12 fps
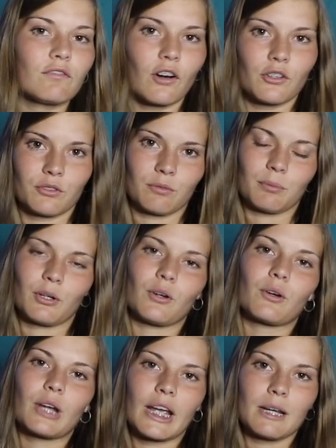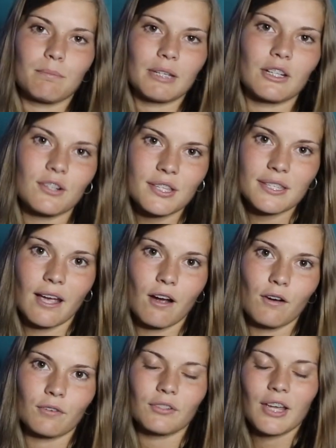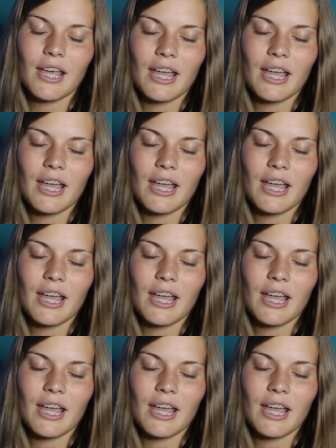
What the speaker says: vulnerable, okay to be yourself,